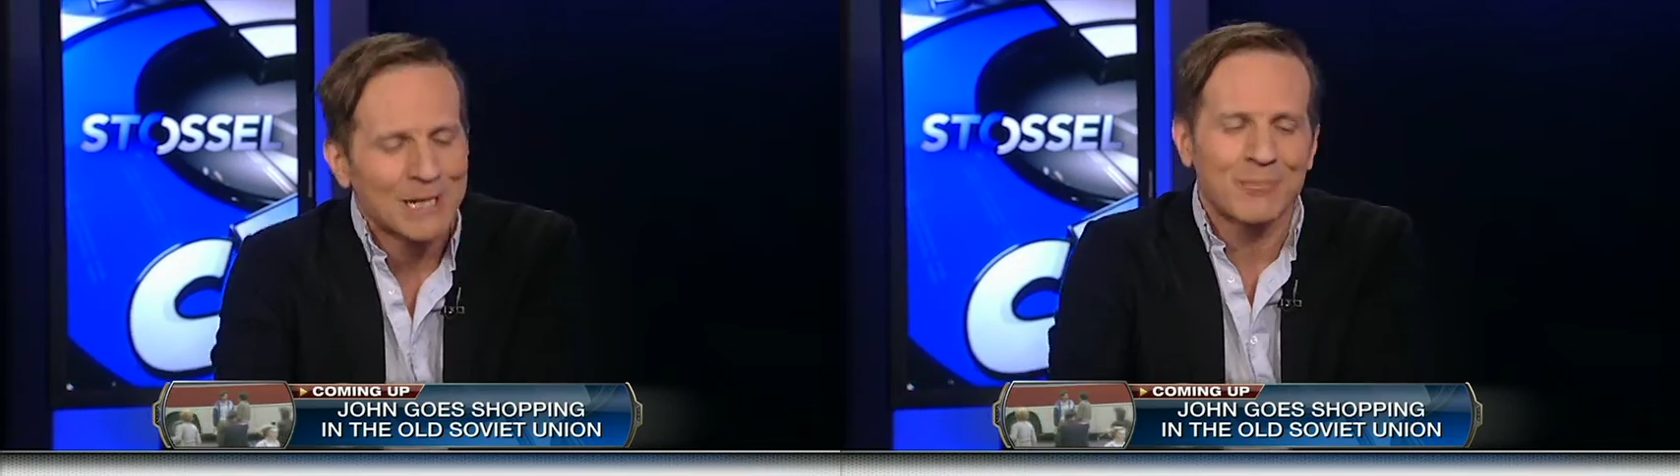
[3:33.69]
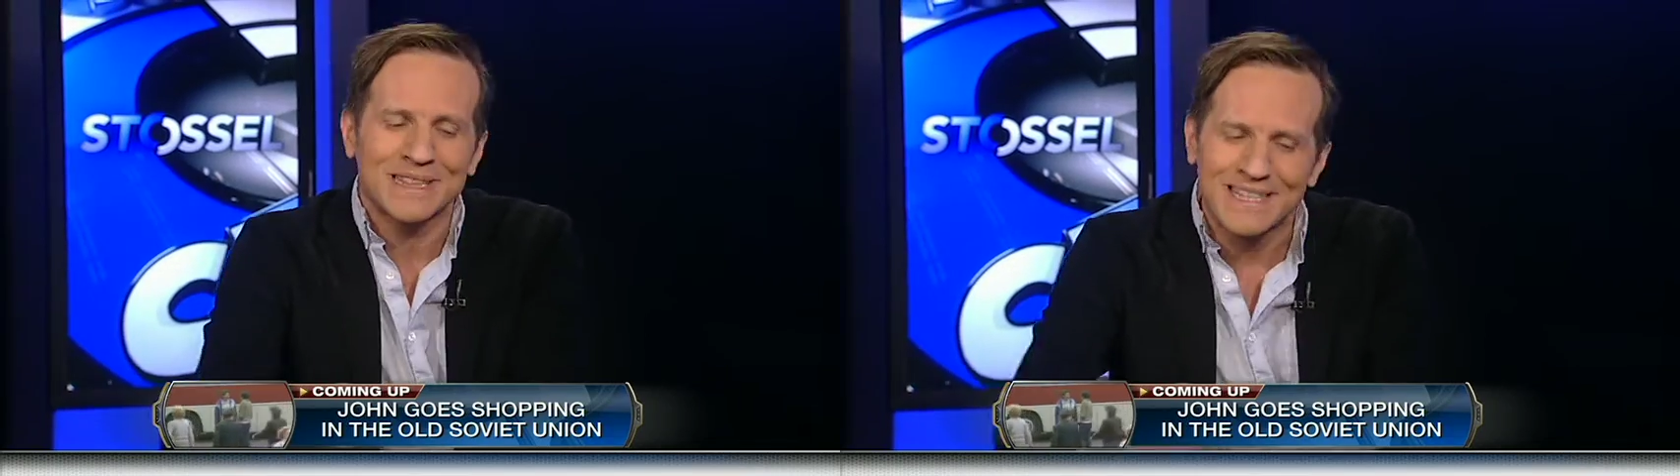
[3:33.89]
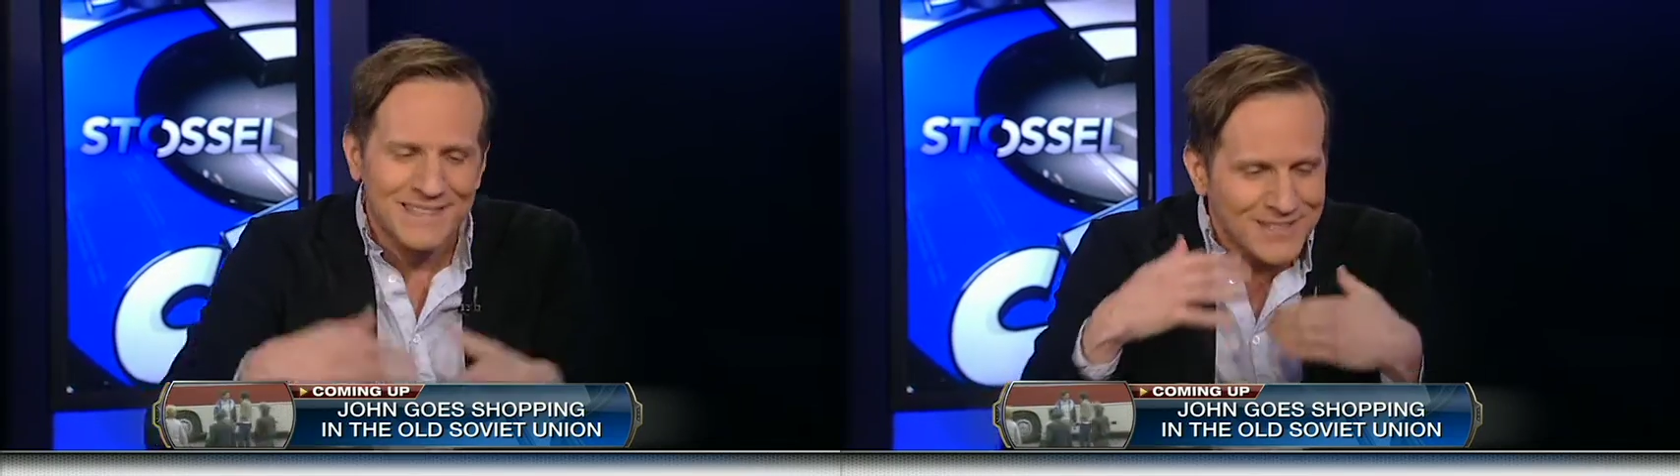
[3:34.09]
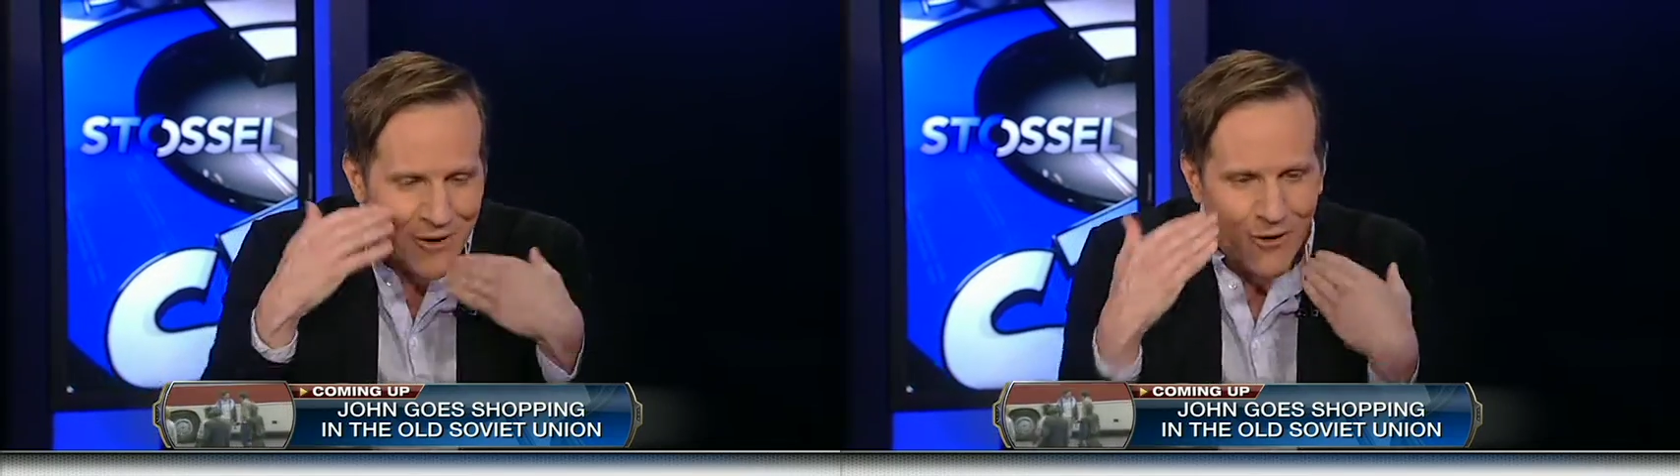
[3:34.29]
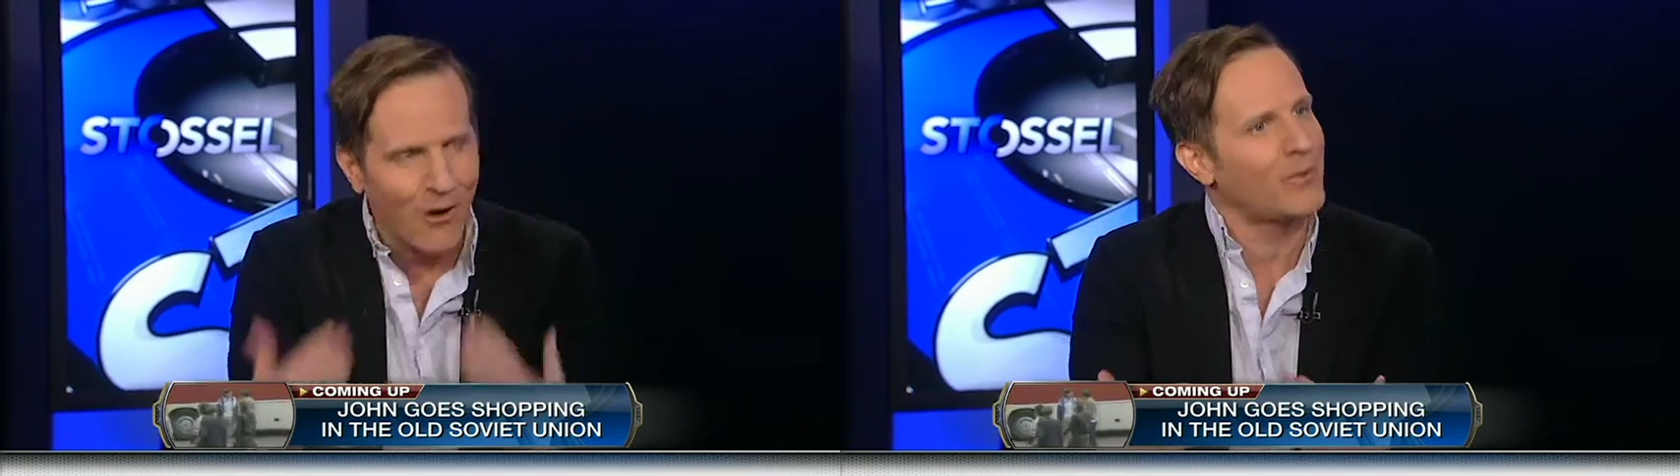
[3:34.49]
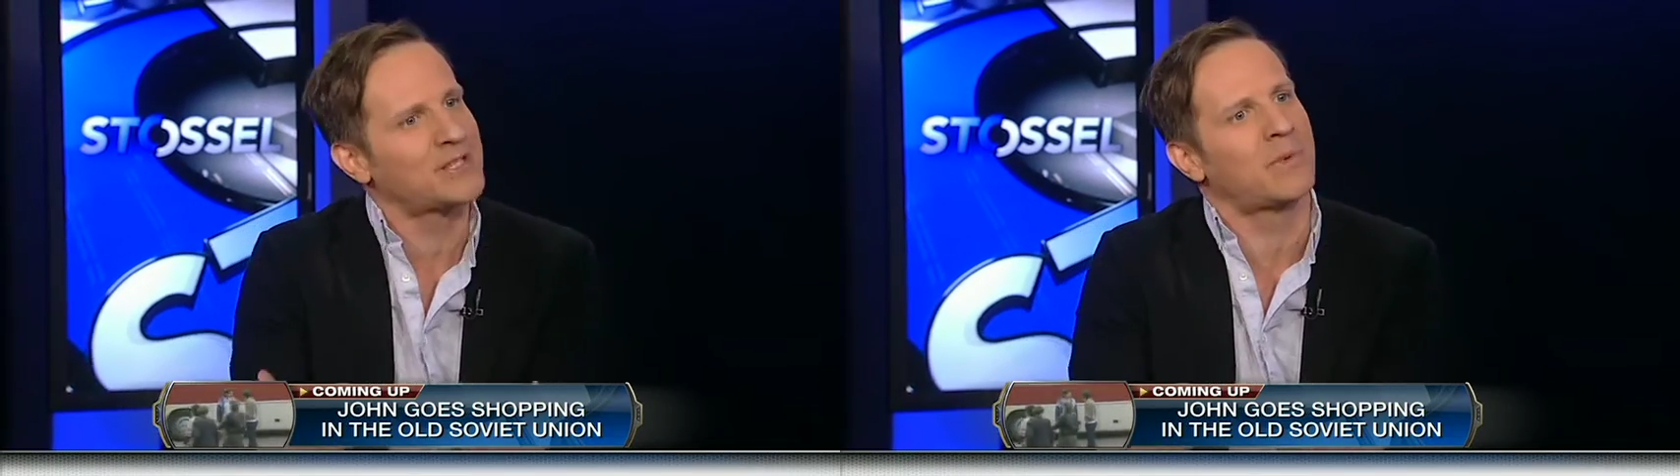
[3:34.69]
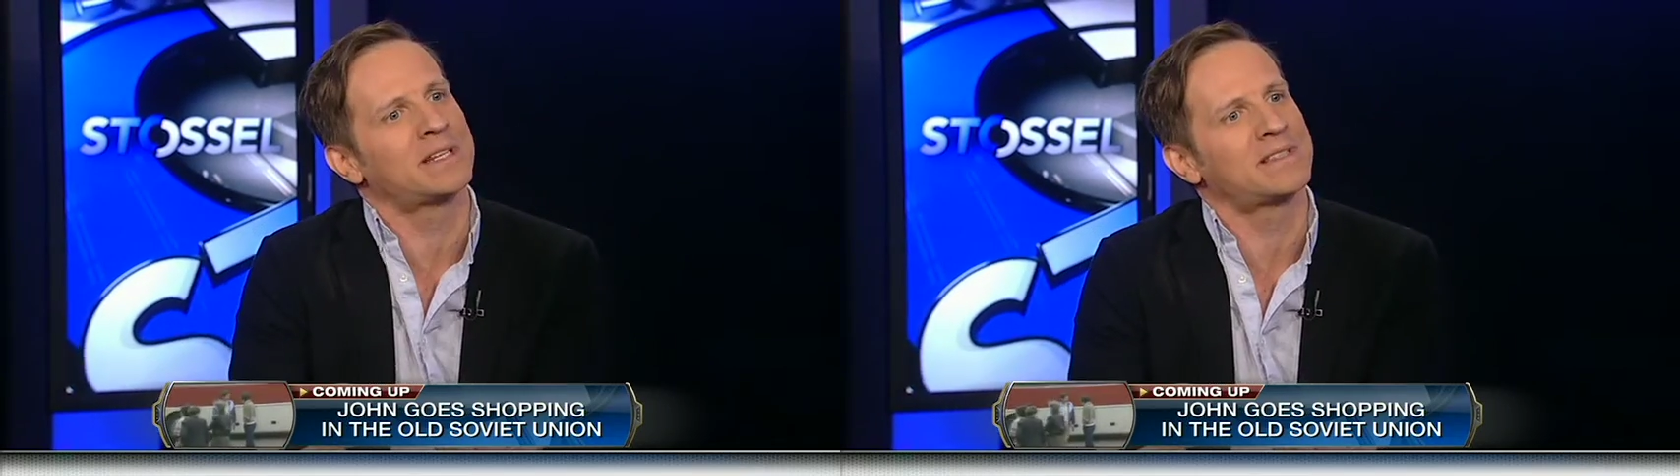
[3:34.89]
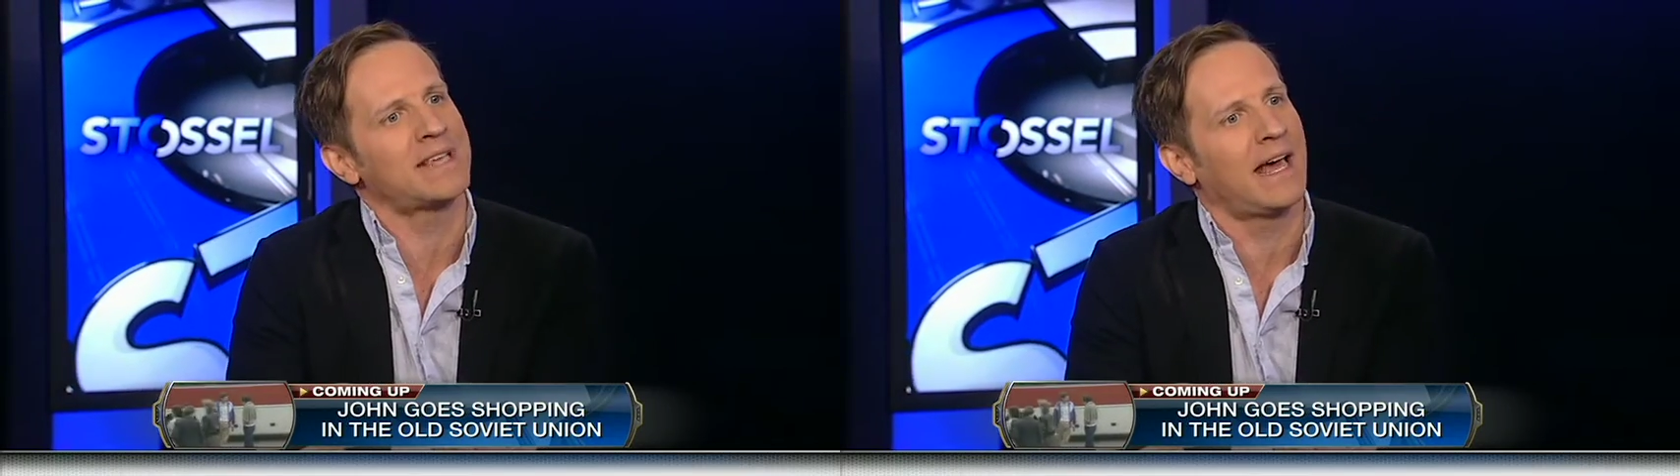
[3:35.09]
but this is always what
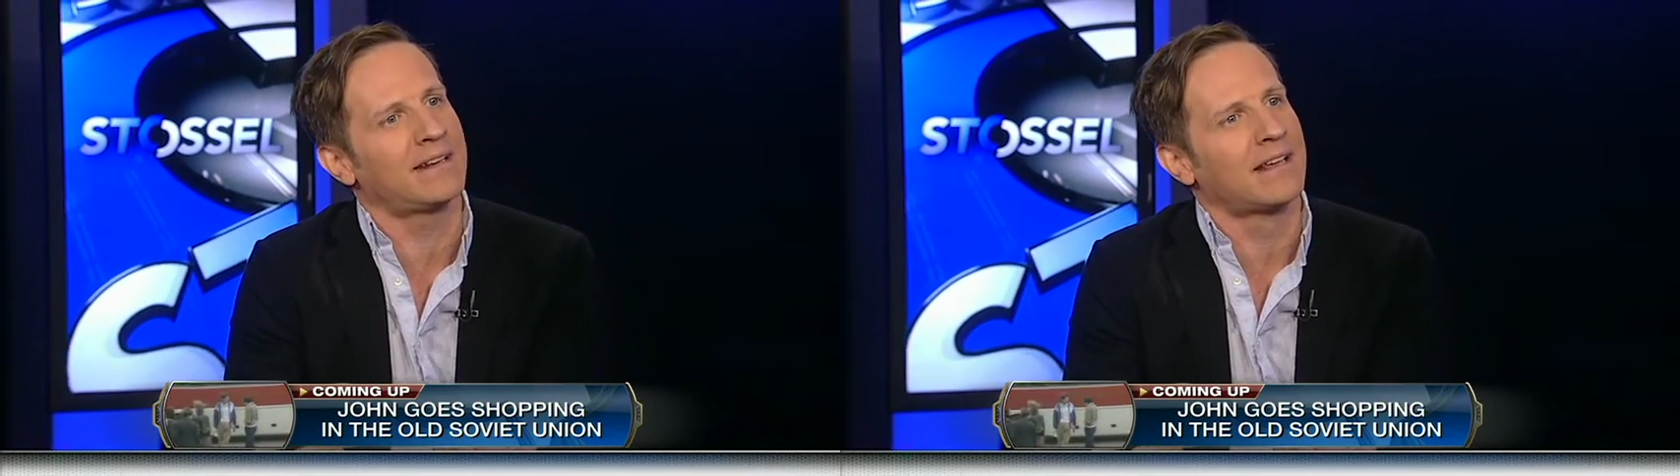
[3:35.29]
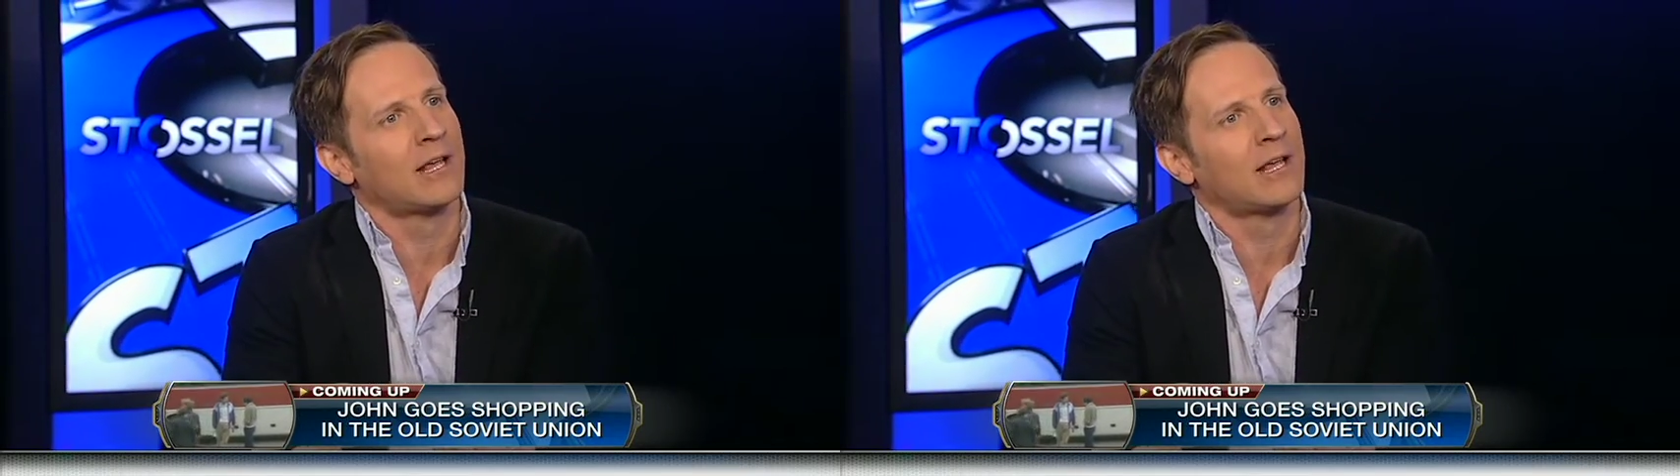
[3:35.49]
is said.